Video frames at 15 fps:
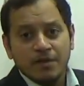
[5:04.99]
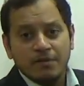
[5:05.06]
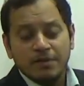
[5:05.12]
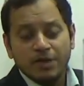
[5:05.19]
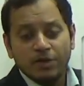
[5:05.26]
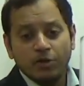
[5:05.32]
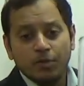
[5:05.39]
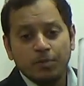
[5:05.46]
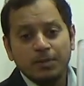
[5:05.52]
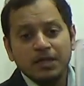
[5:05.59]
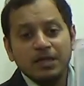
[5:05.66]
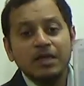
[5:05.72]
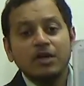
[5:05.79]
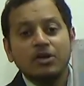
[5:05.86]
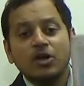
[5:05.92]
When you
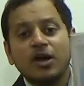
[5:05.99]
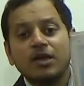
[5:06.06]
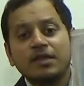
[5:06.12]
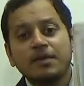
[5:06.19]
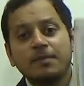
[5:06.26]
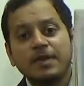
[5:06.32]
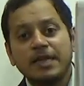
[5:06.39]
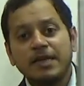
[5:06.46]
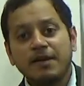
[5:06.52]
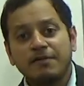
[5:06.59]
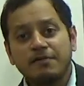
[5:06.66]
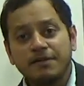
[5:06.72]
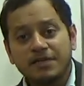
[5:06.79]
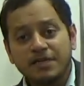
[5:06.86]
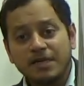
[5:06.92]
open the North America
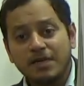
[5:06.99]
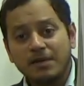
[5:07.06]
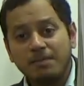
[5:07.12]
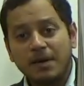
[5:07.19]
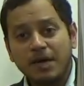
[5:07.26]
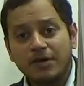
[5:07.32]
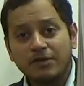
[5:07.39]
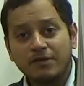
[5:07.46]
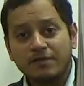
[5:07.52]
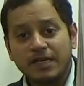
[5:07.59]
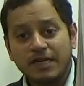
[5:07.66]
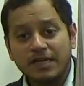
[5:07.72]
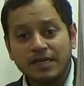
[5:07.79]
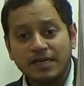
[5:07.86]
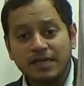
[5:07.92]
physical part of the
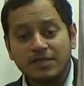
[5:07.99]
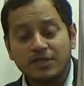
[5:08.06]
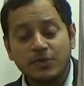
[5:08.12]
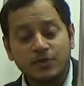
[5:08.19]
atlas,